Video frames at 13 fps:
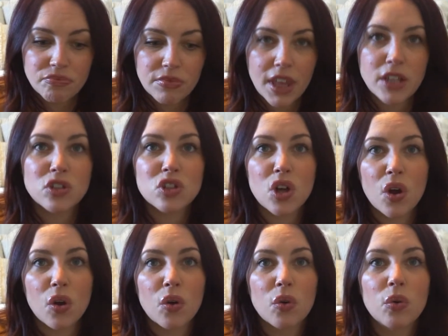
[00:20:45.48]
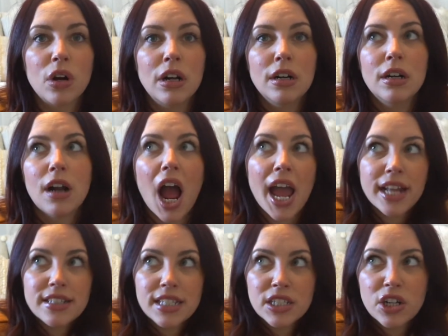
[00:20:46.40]
And so I
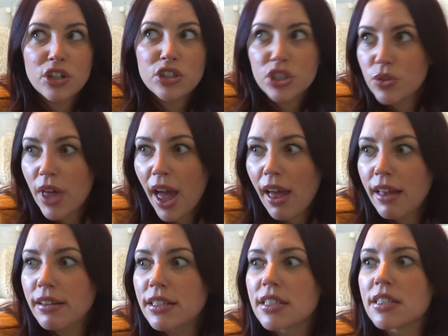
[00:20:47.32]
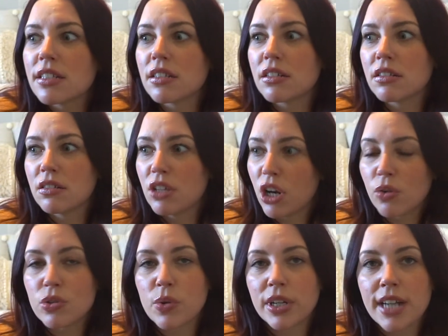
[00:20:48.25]
had seen her do that, you
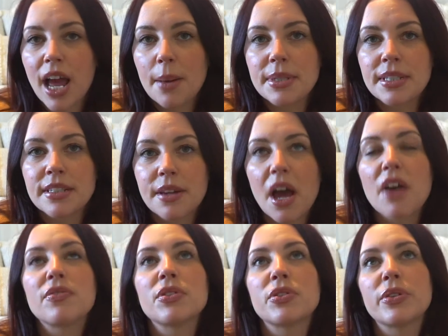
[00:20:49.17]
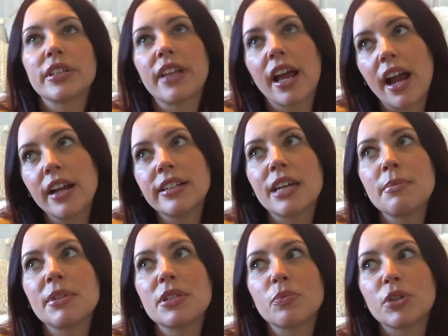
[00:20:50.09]
know, during naps and stuff, and so like that kind of gave
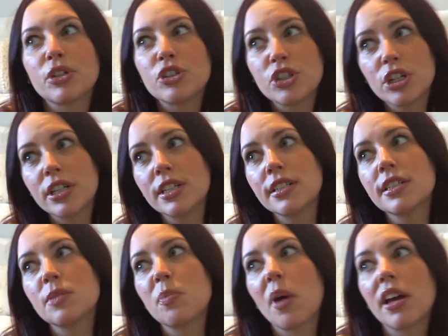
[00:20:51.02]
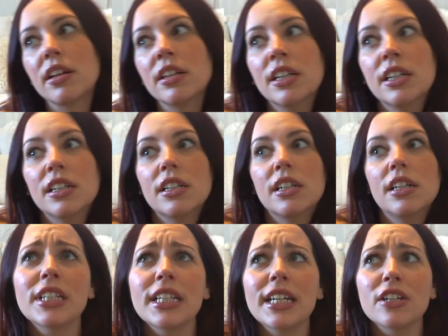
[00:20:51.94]
me some reassurance. But
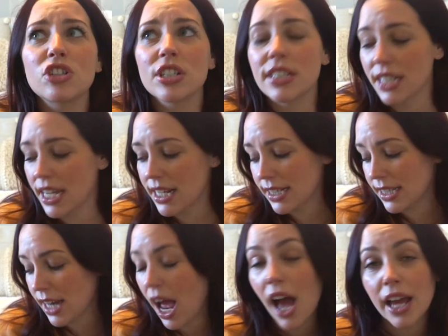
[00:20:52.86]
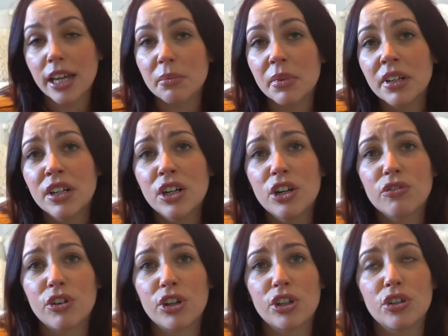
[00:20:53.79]
really, it just takes time
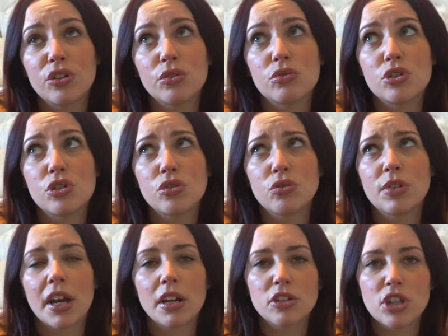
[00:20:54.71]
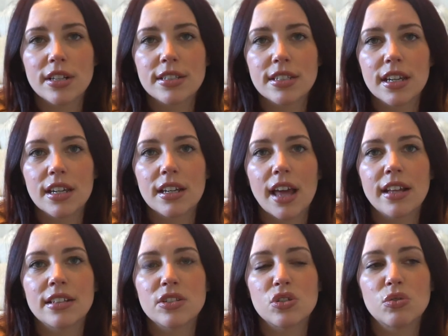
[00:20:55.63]
for you to get adjusted
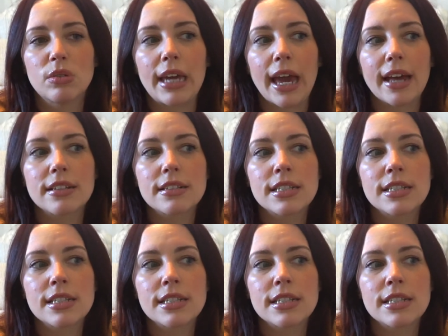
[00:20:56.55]
and to get